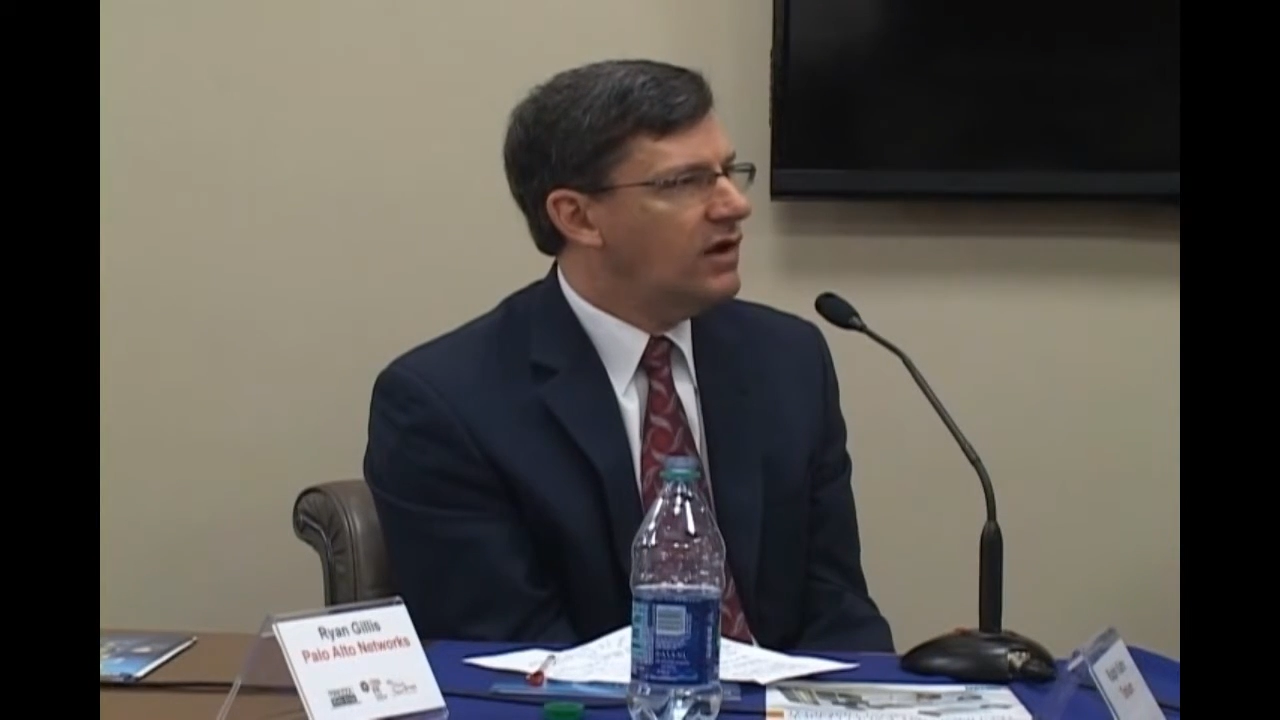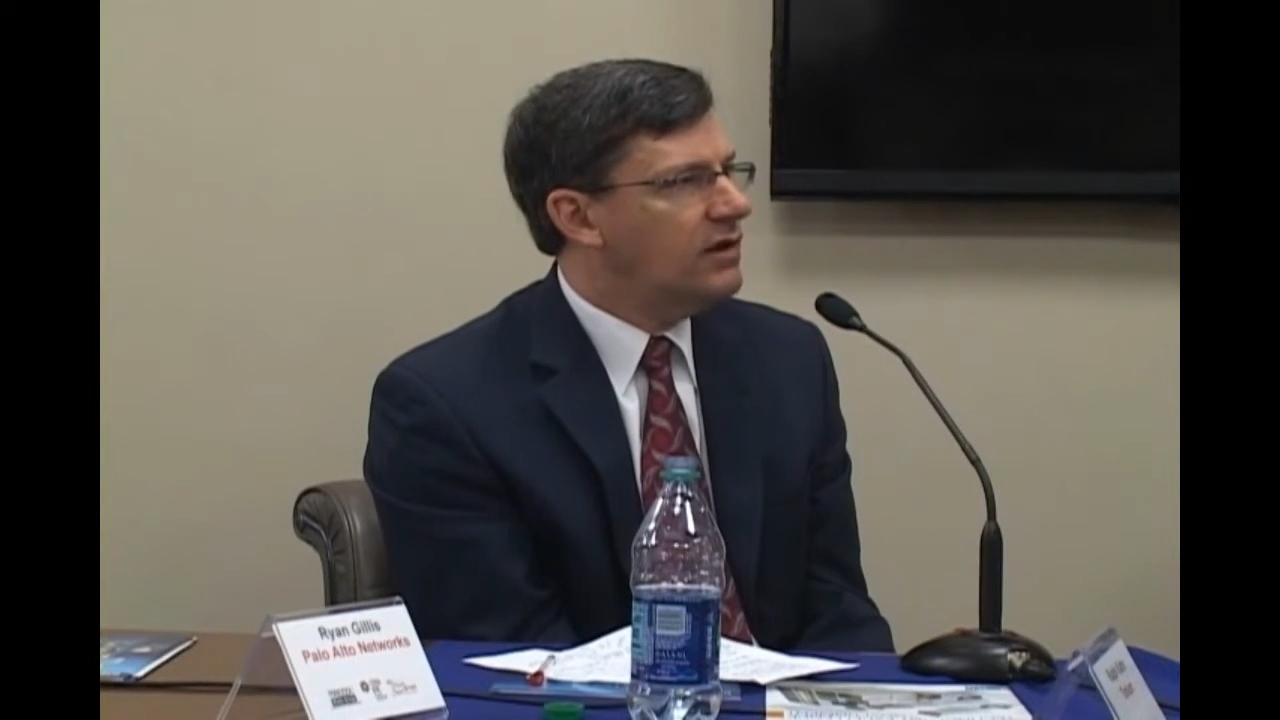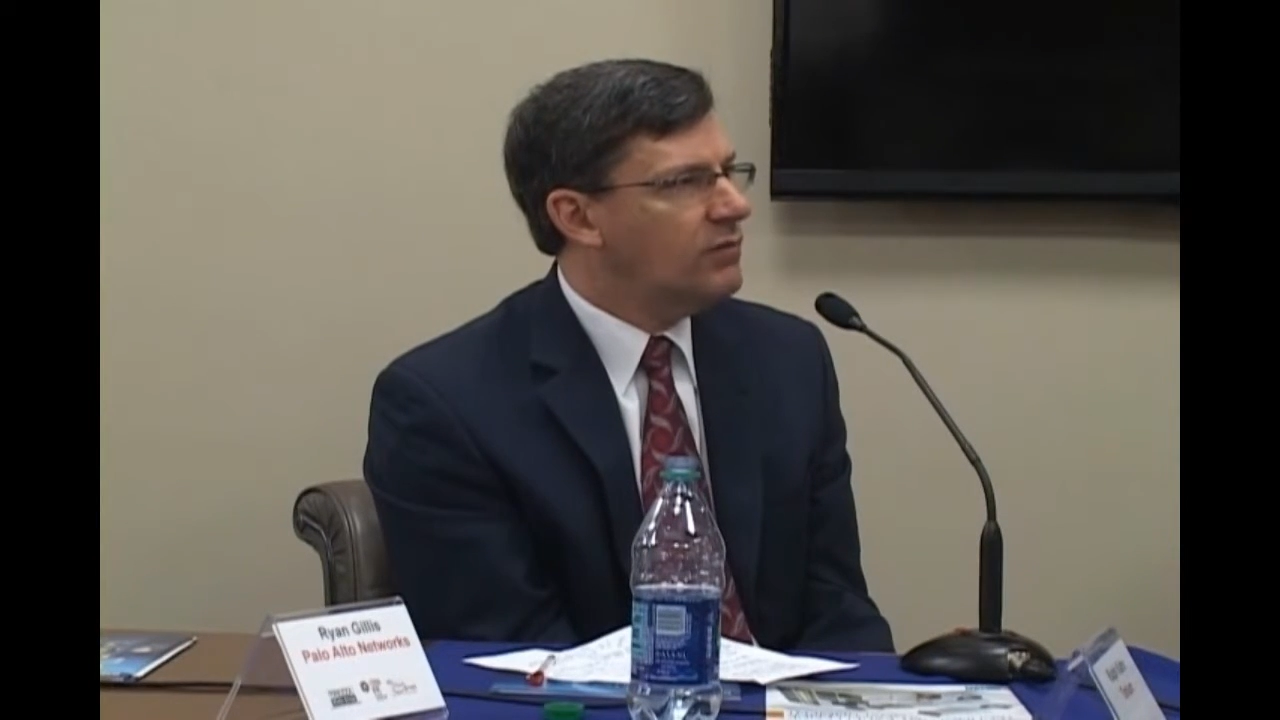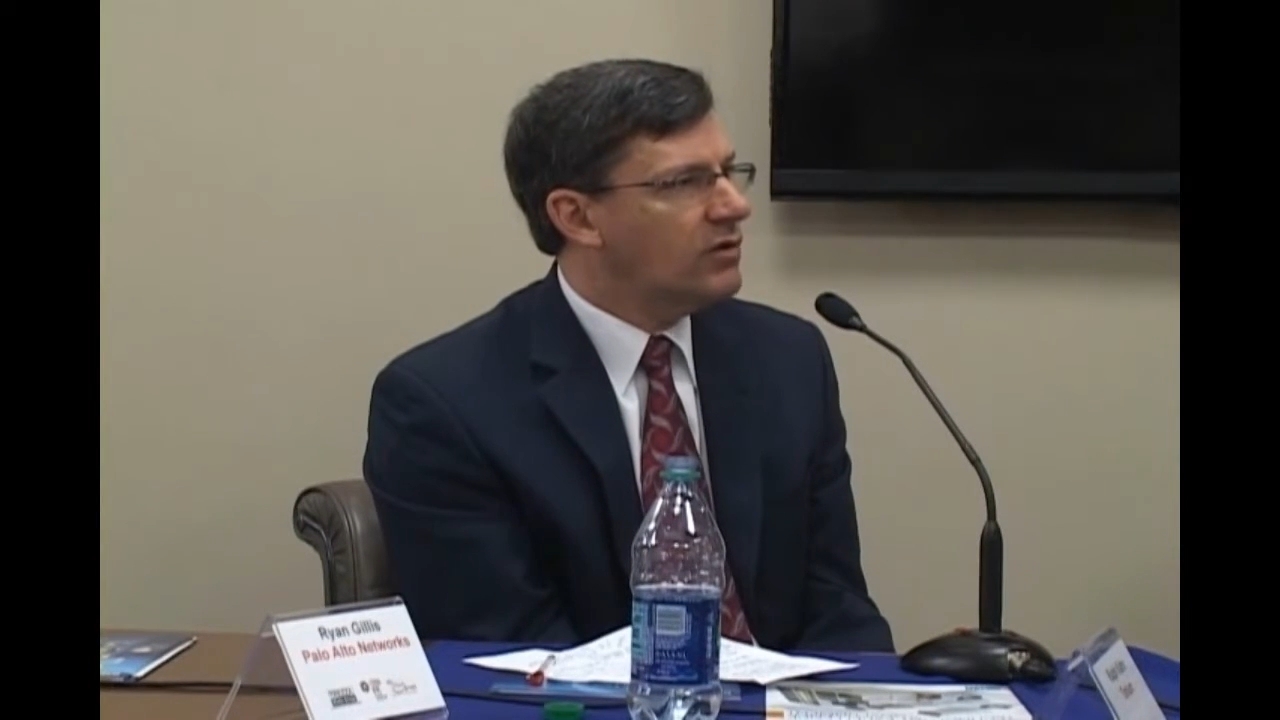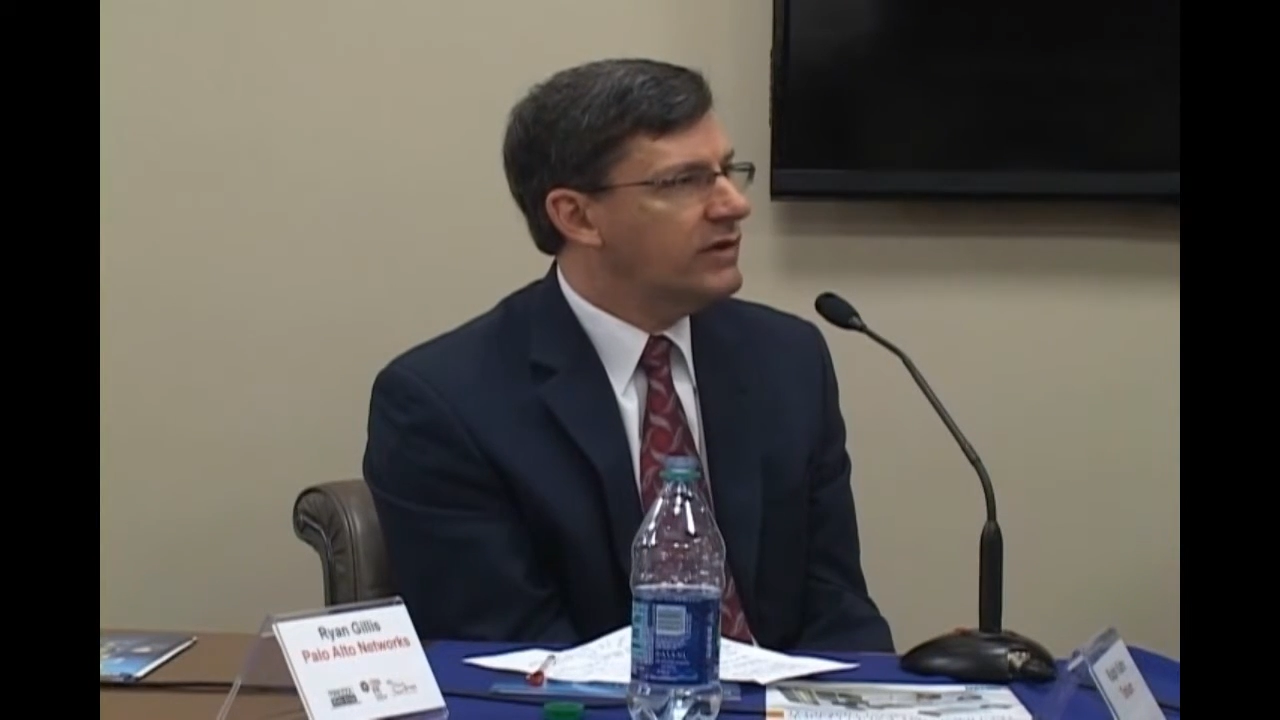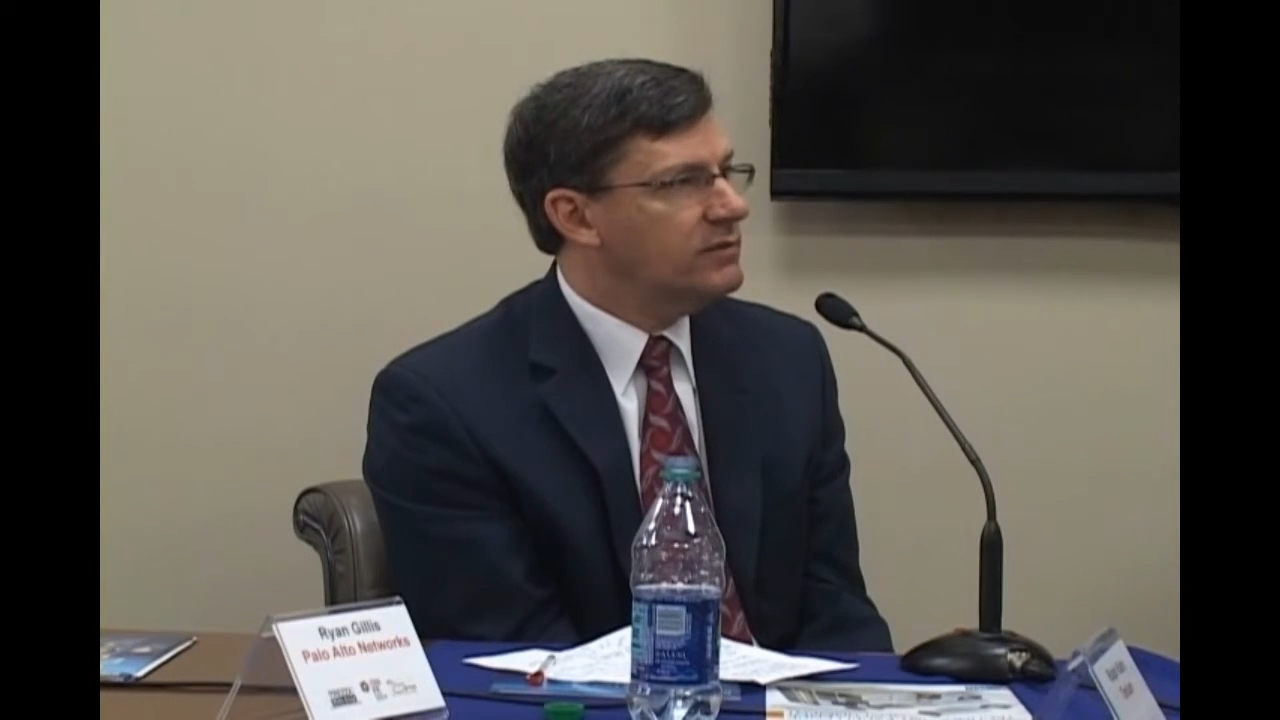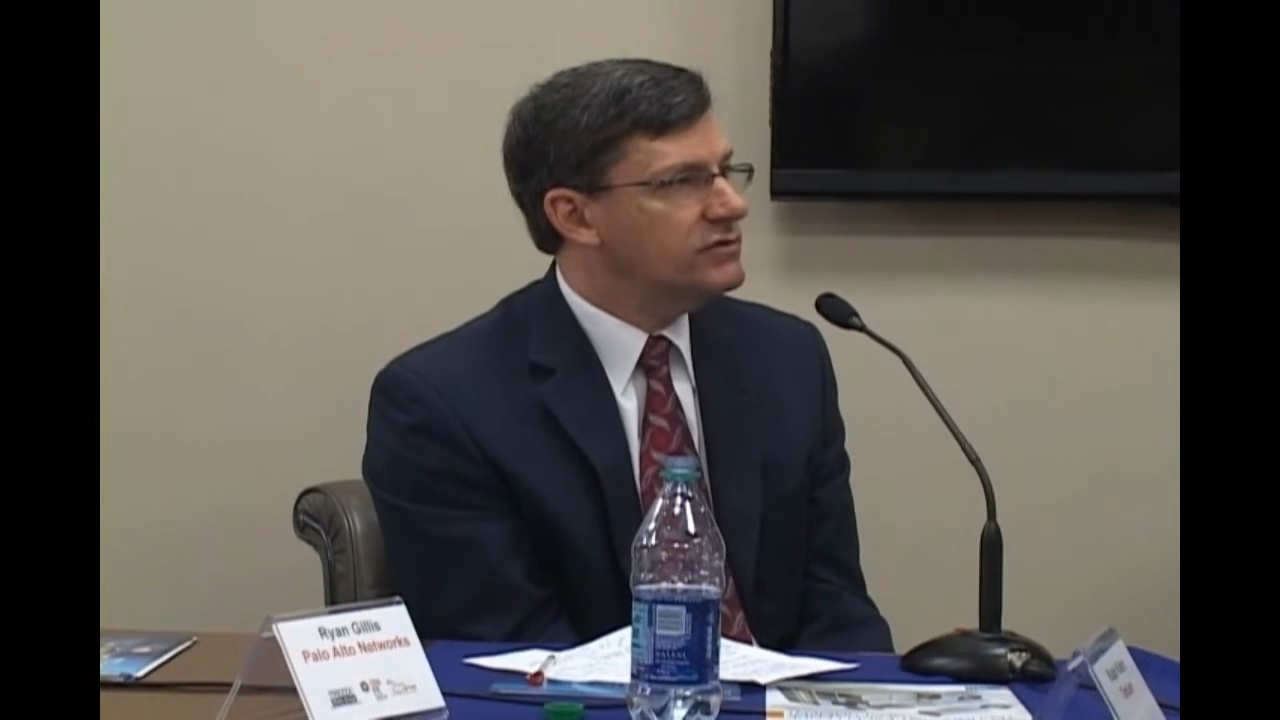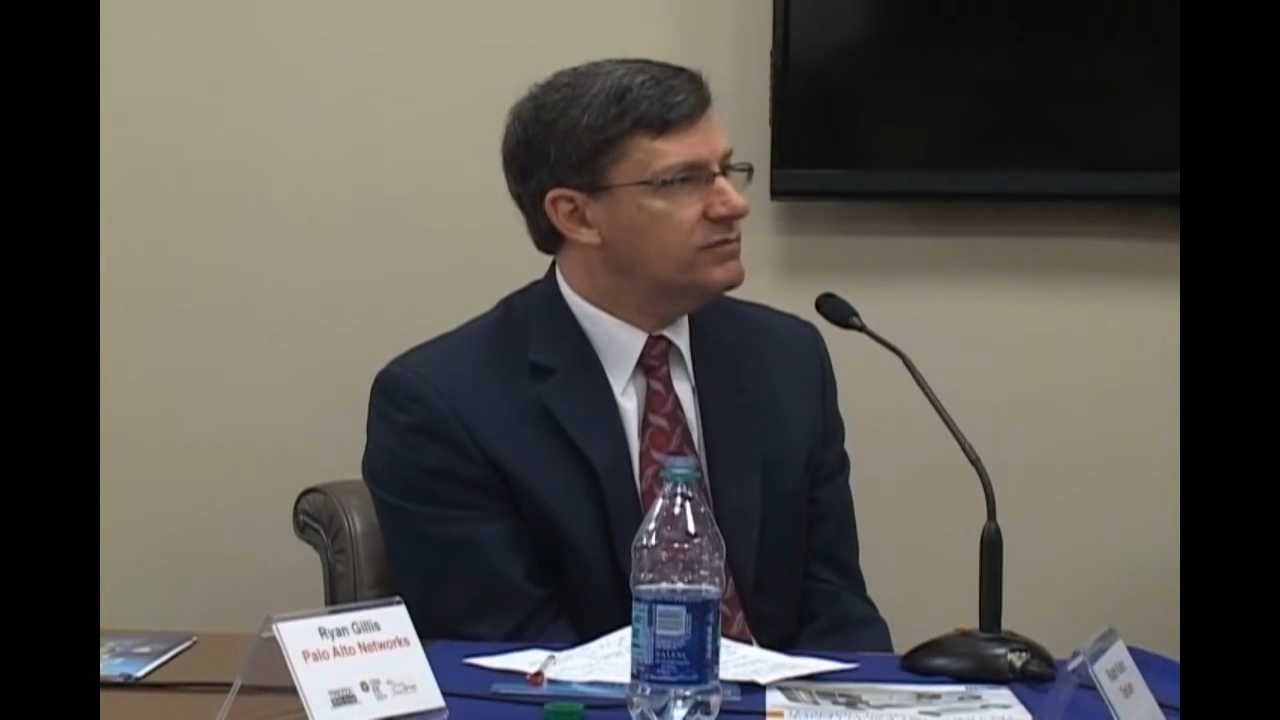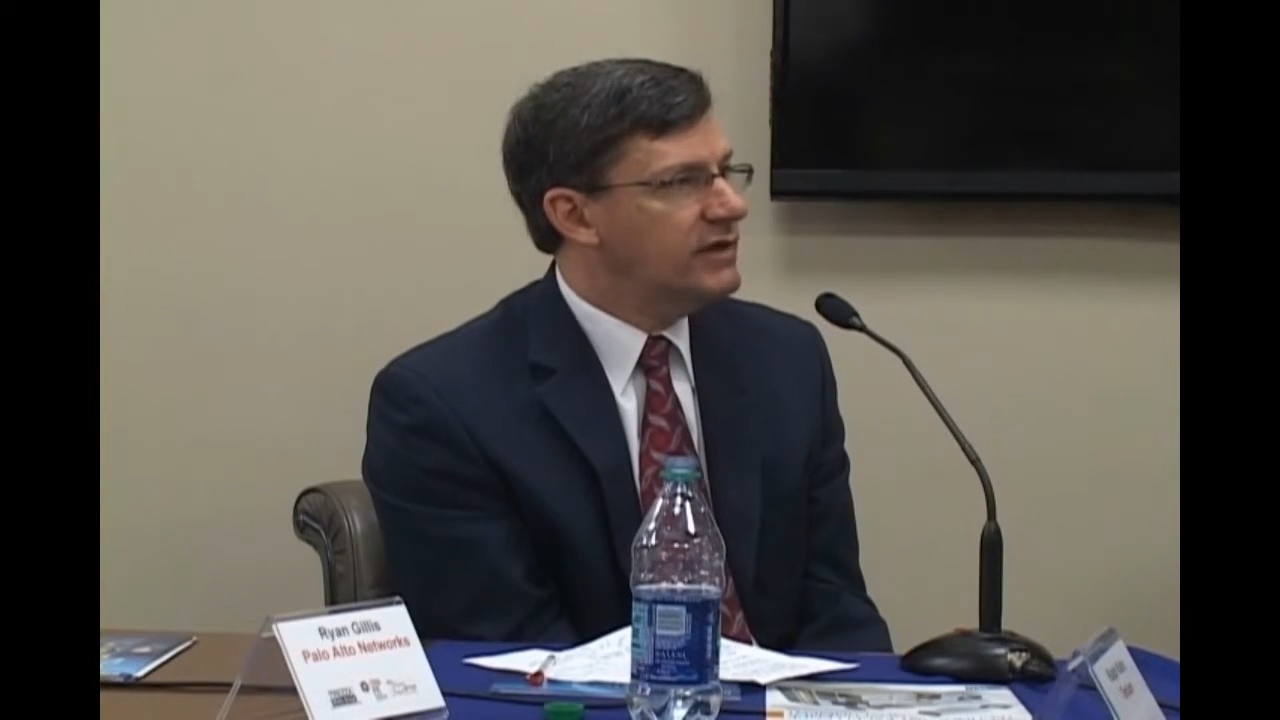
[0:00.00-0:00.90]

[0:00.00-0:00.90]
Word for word: Um, are we able to